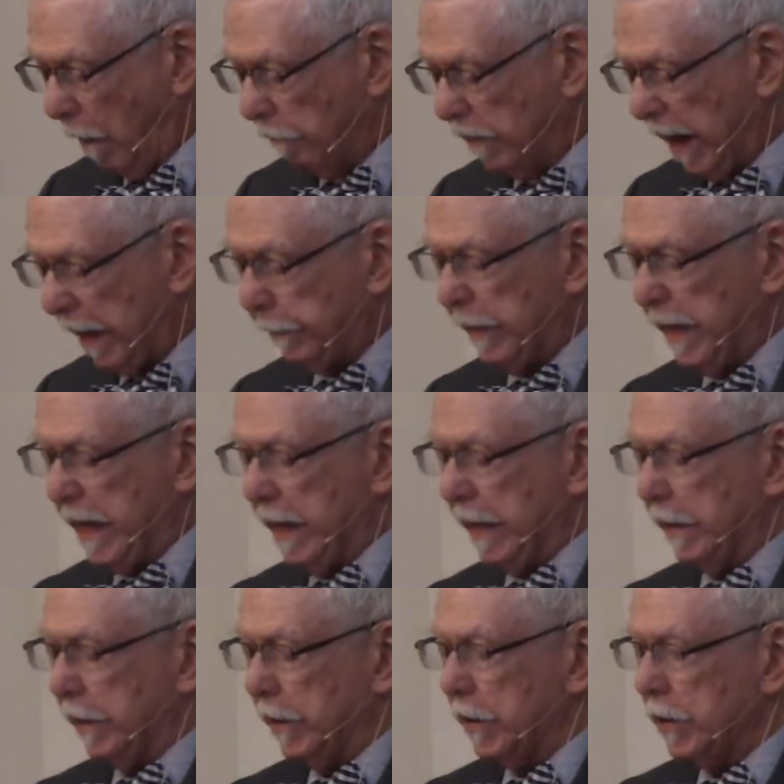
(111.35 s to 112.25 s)
That
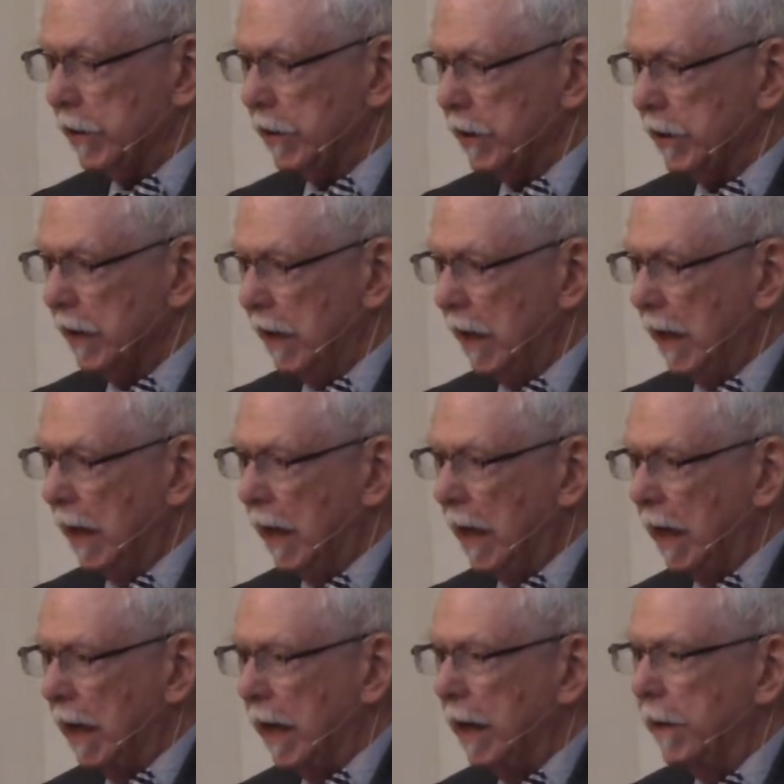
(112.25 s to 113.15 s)
means
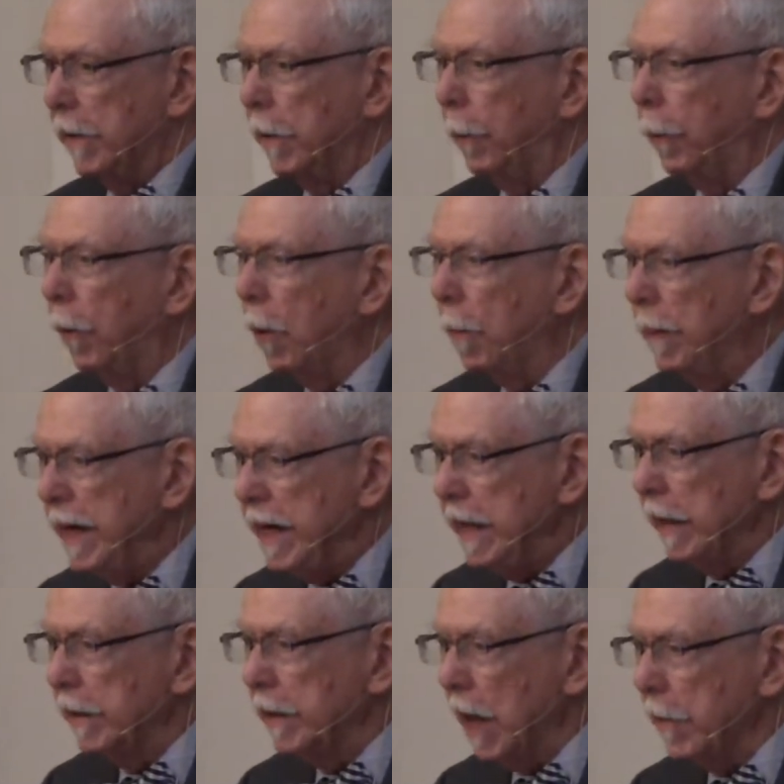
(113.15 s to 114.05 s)
there will be
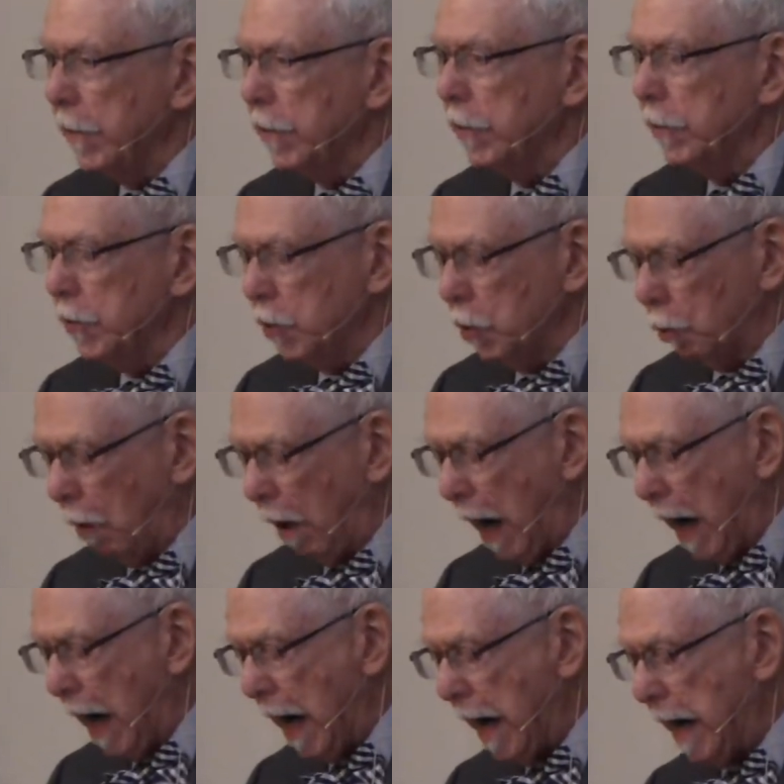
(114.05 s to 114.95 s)
another
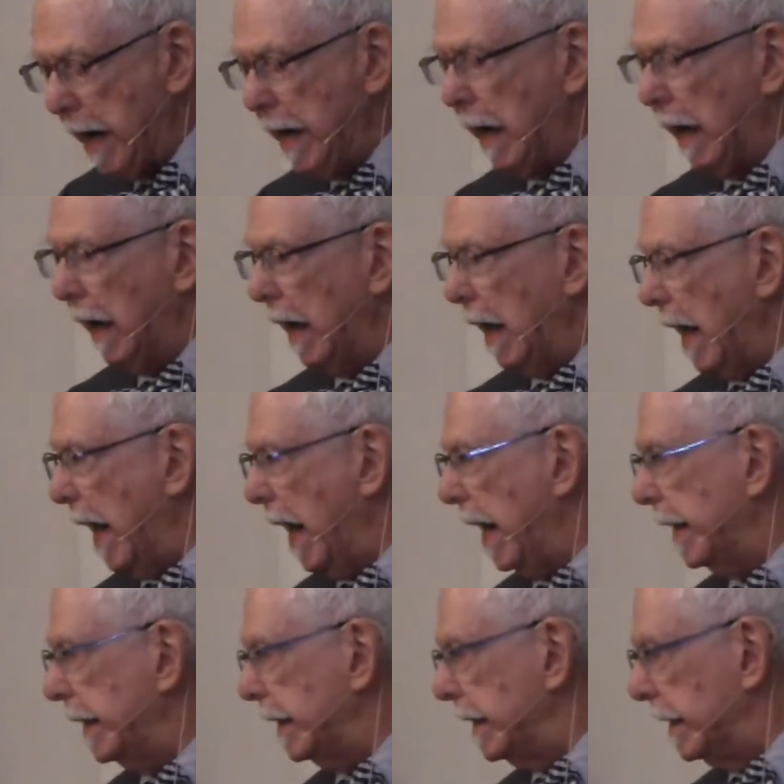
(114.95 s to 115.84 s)
try
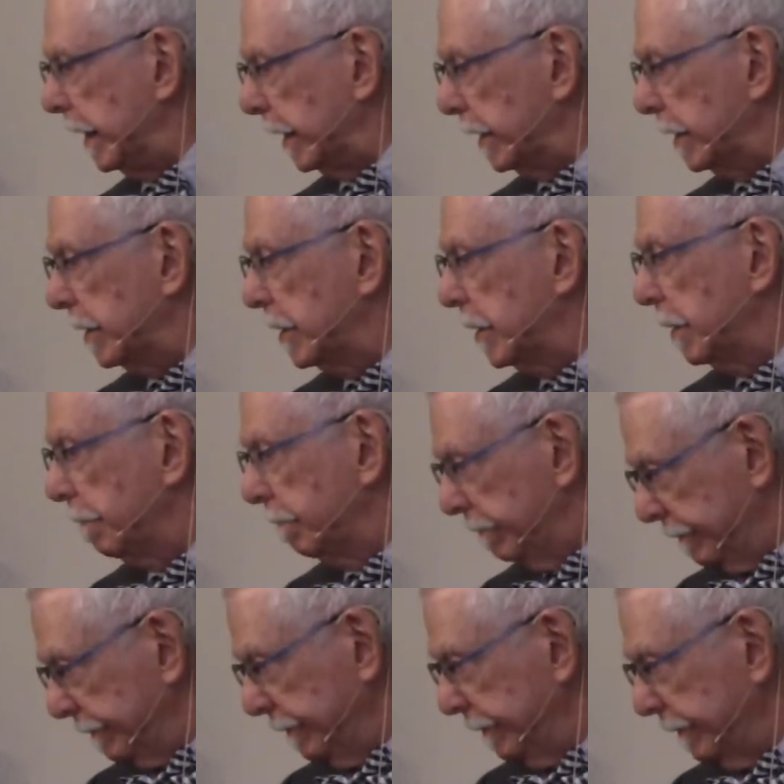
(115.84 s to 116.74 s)
at it.
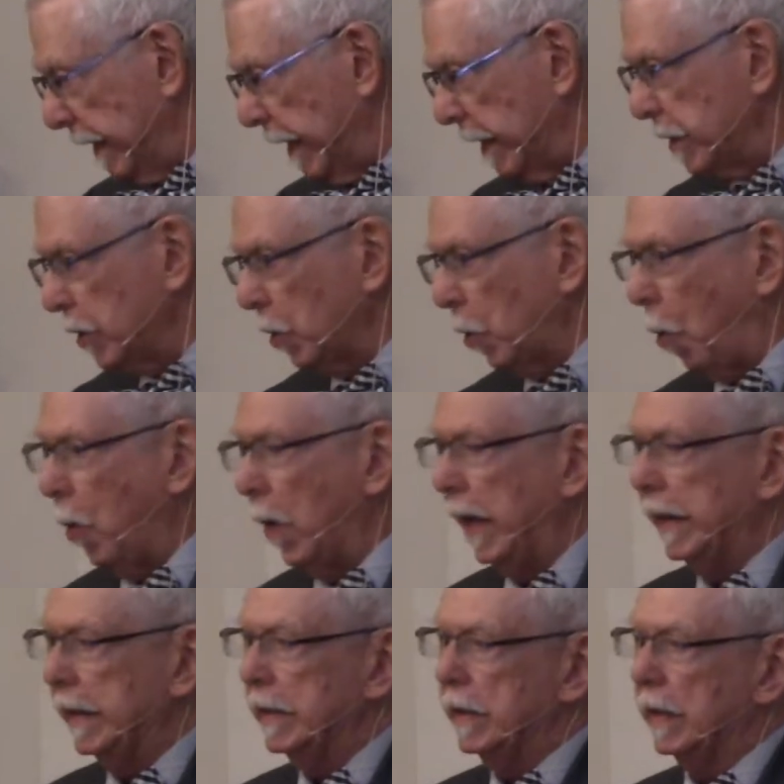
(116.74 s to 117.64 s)
It's
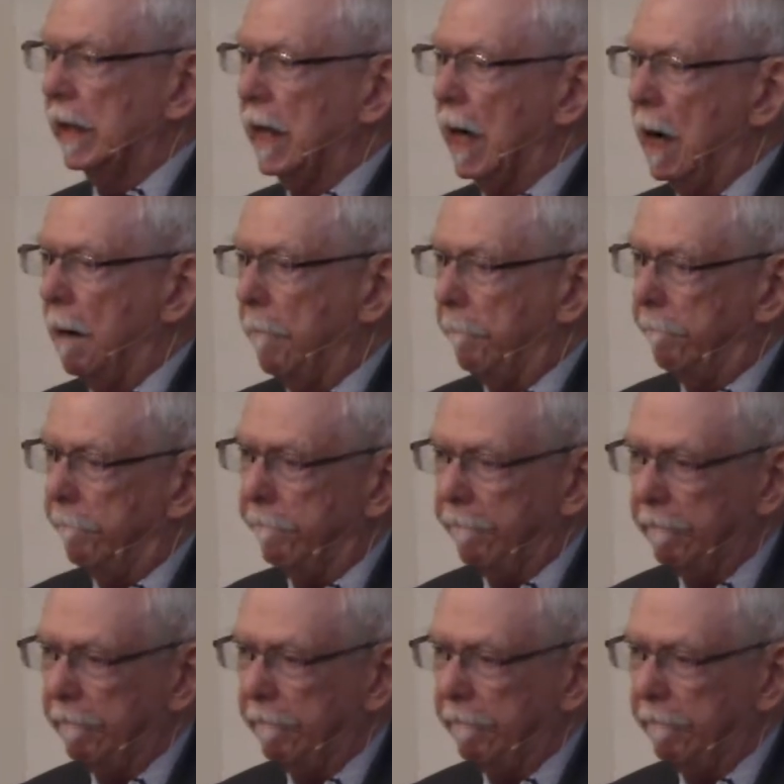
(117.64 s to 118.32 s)
going to come.